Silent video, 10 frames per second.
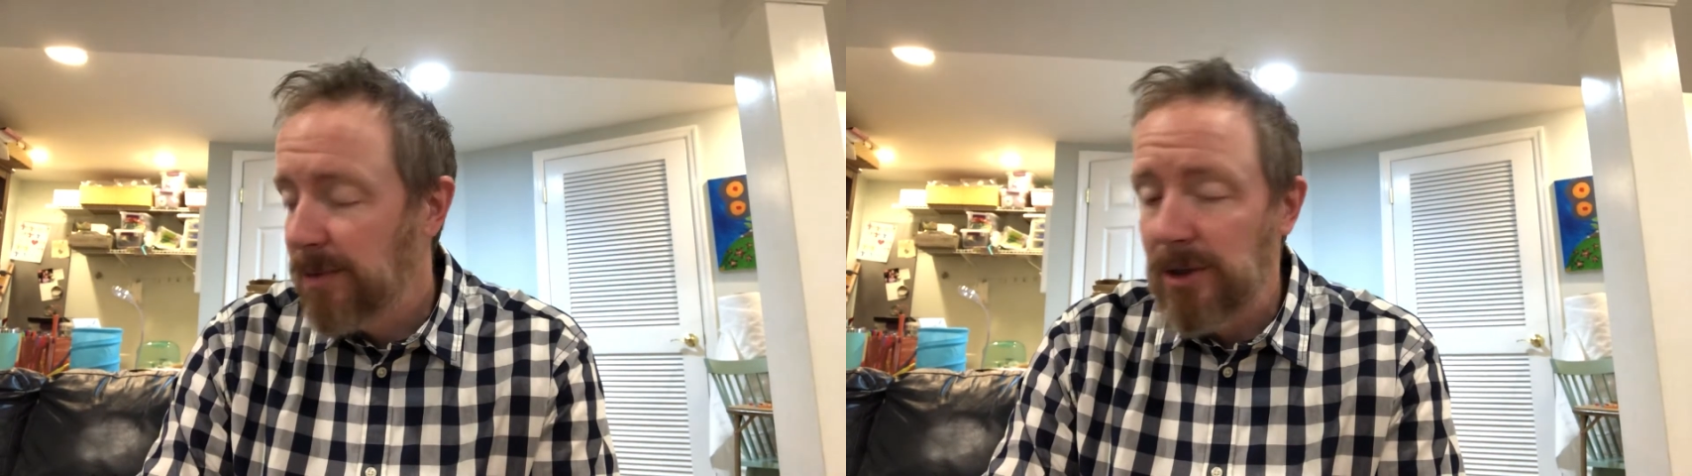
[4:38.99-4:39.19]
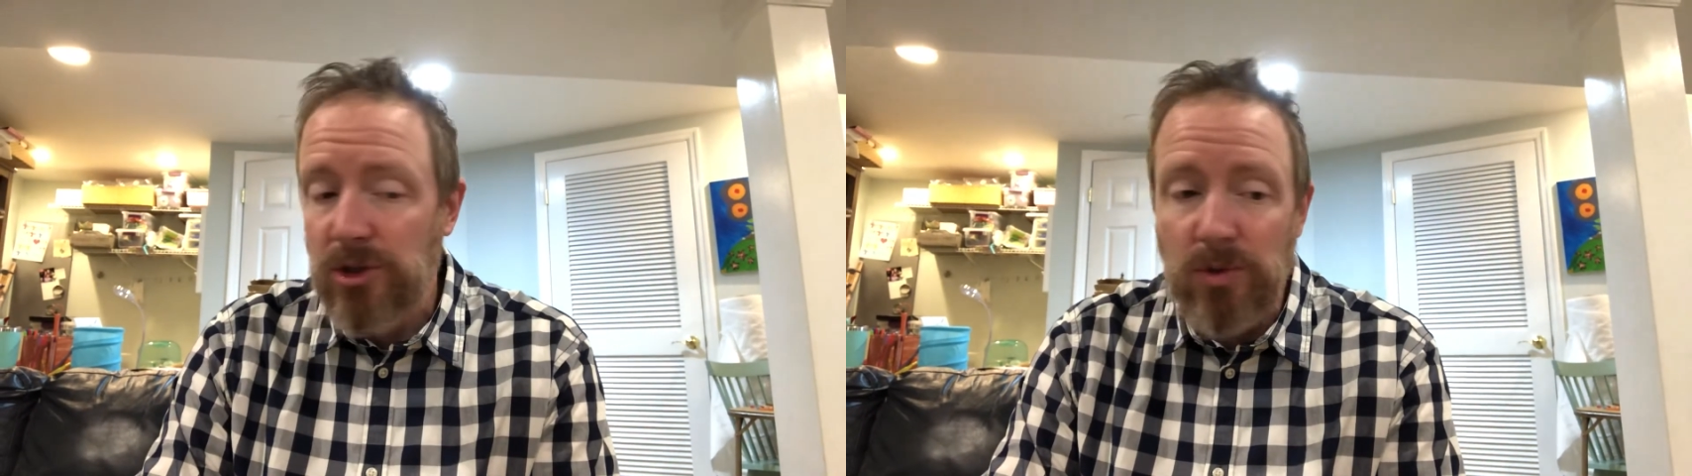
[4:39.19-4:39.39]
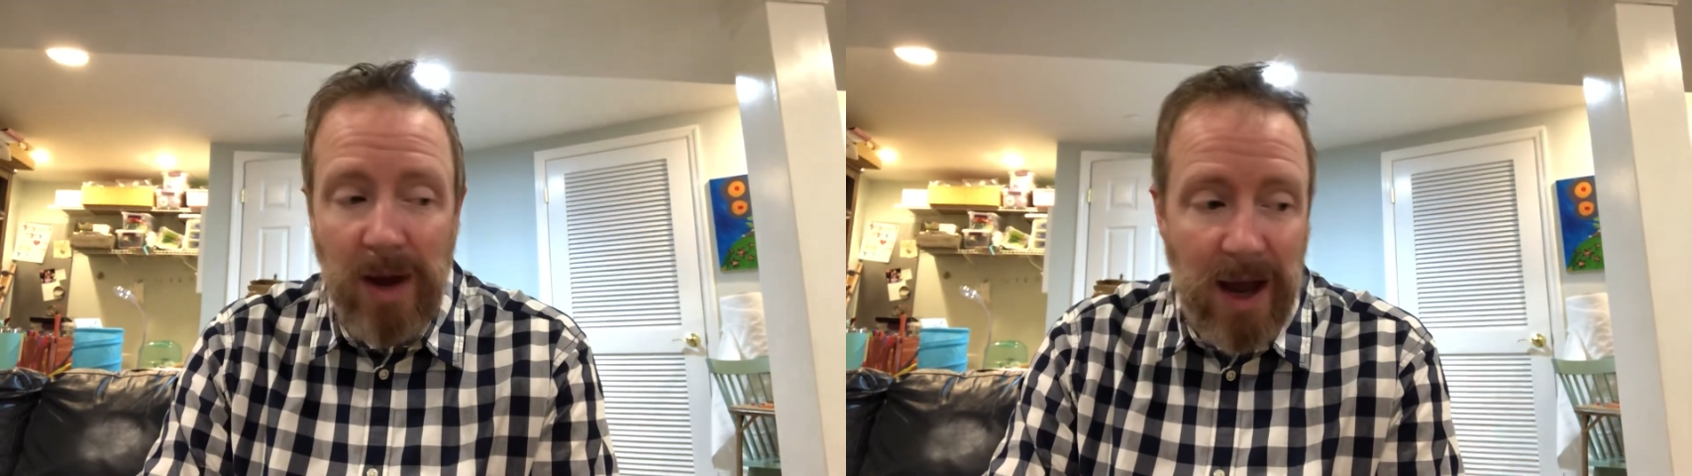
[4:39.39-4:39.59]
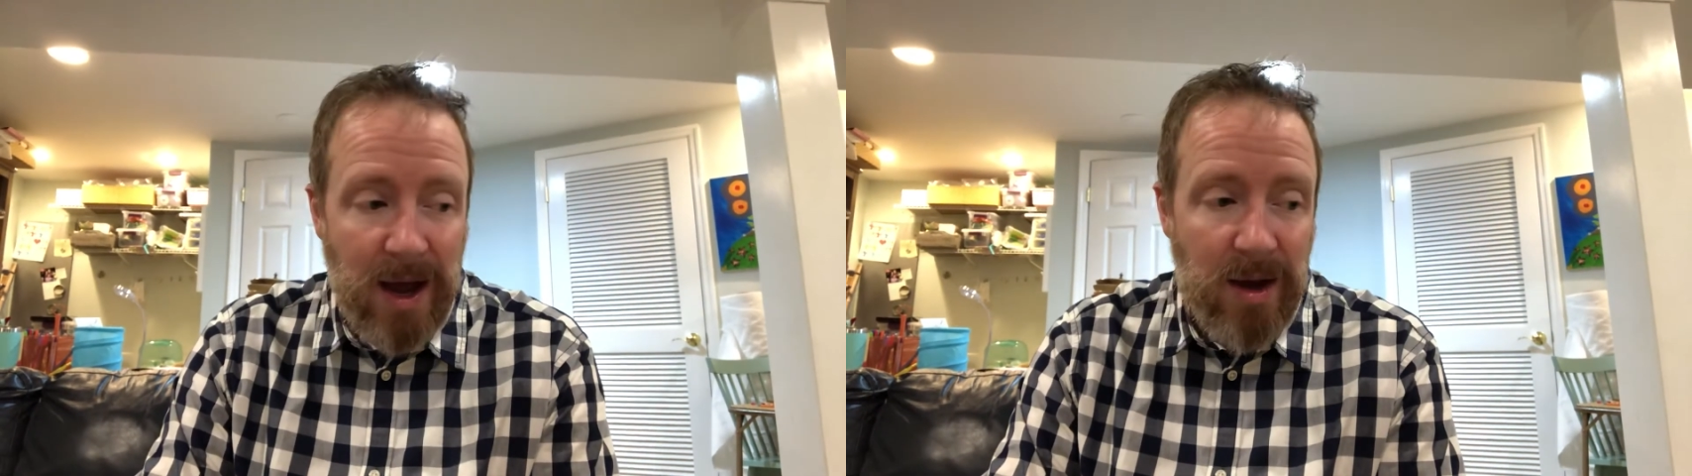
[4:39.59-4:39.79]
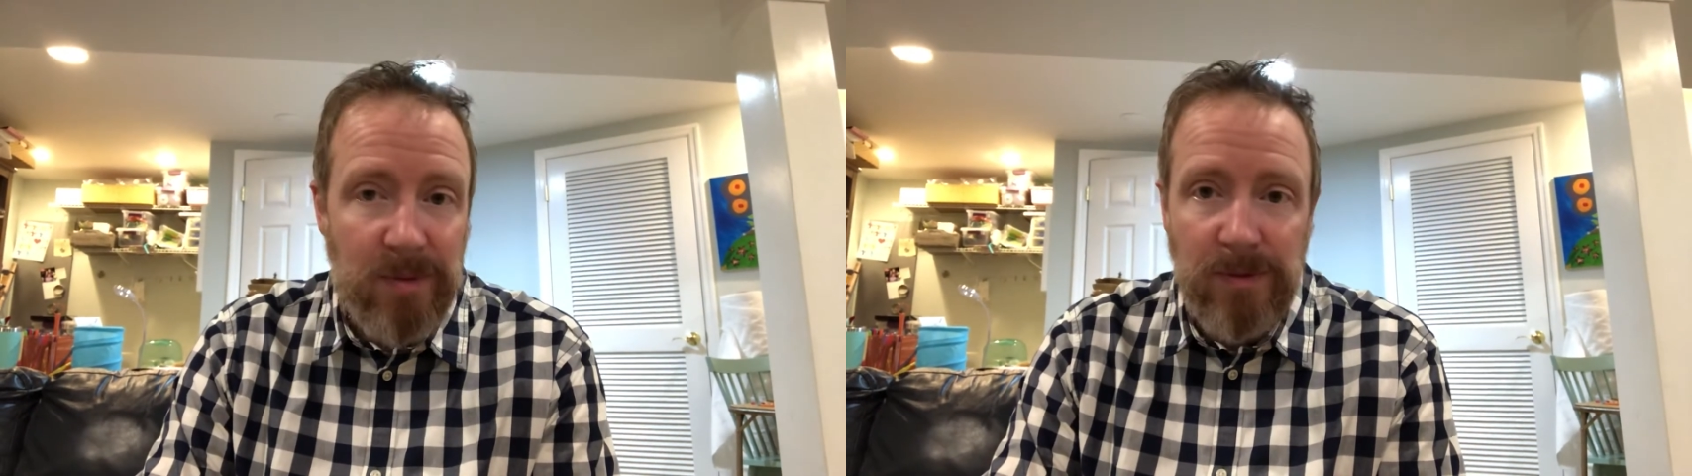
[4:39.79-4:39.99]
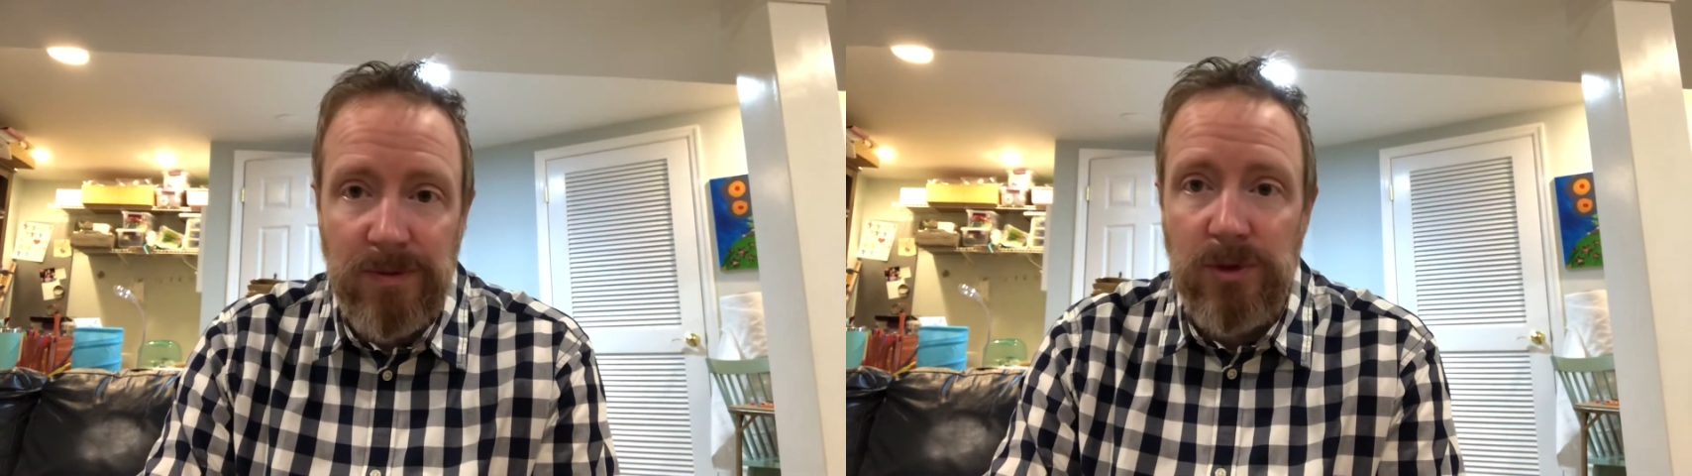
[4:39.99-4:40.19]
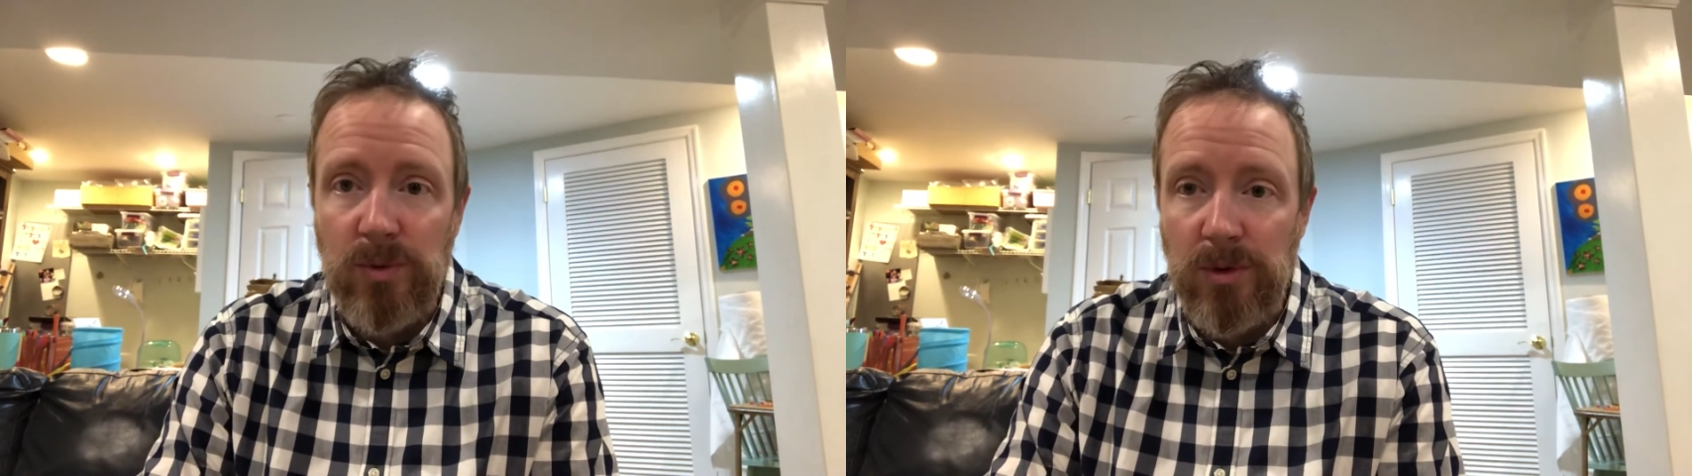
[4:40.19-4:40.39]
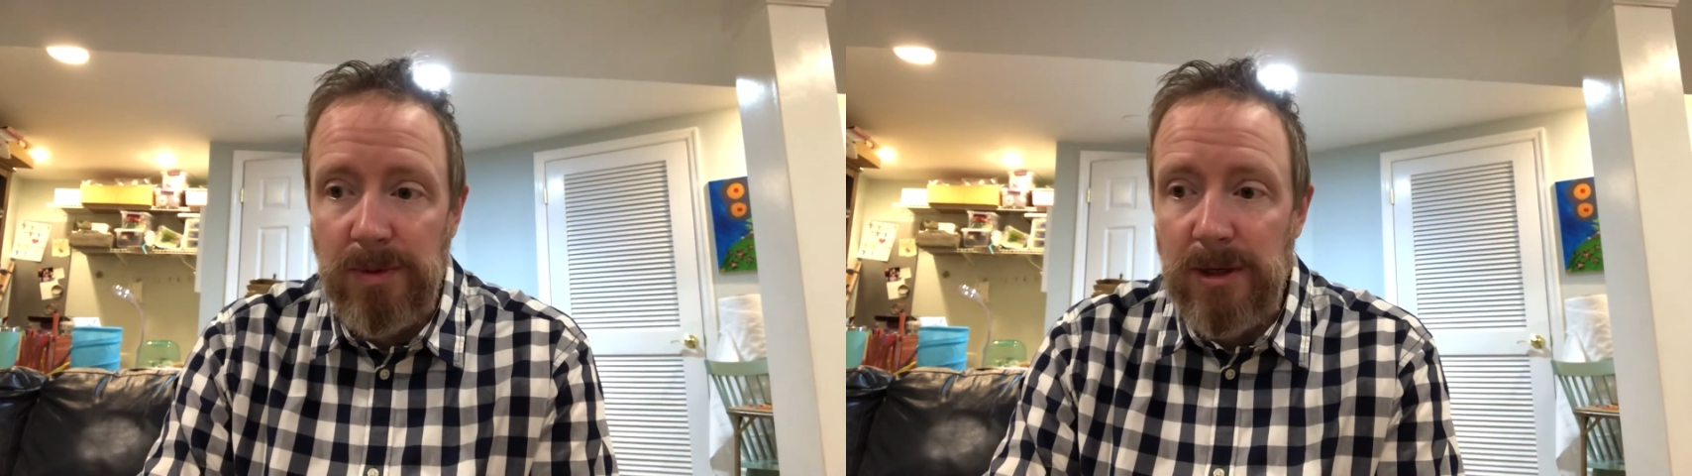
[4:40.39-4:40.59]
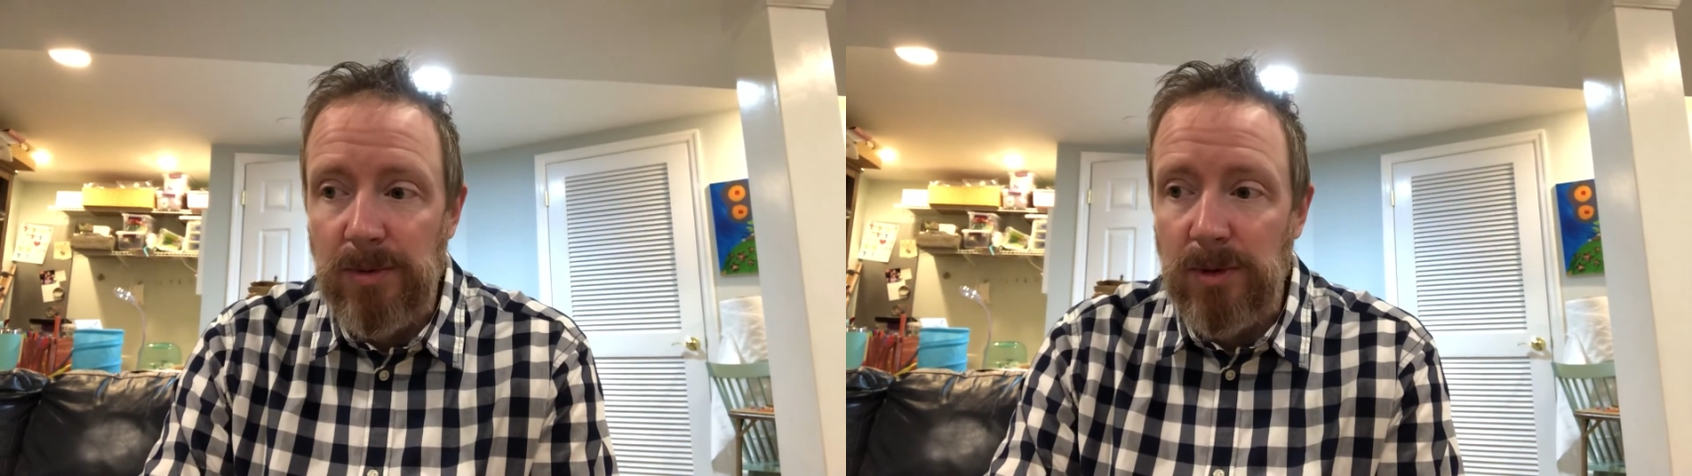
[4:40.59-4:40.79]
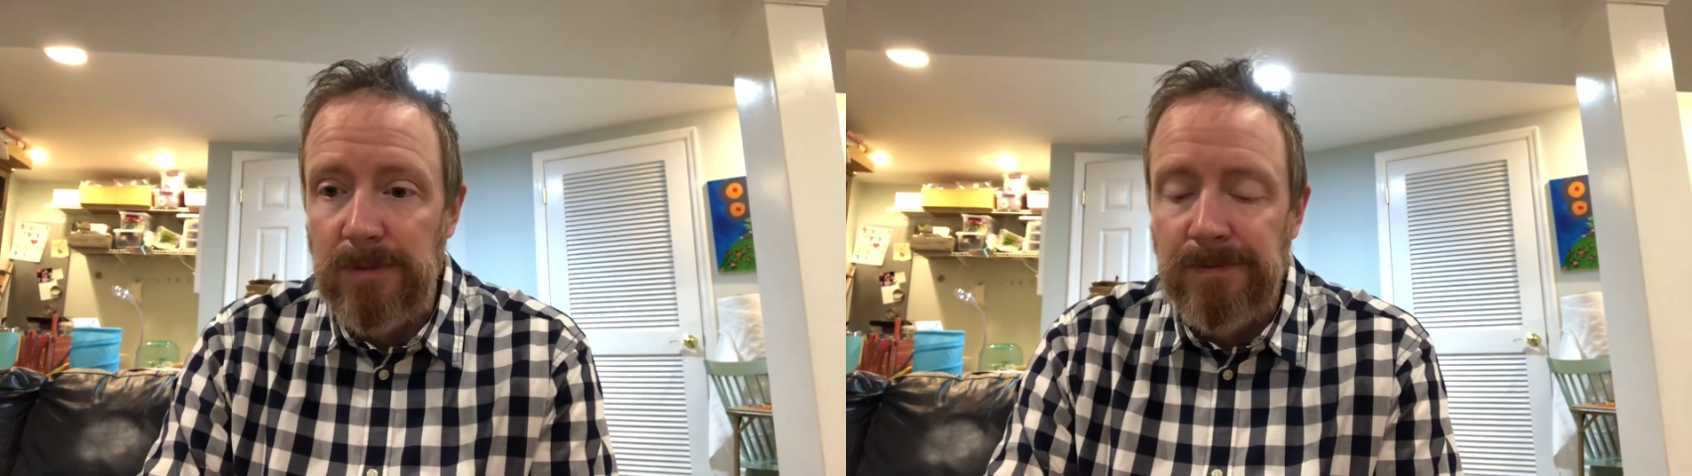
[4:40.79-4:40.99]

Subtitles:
because you have fewer people.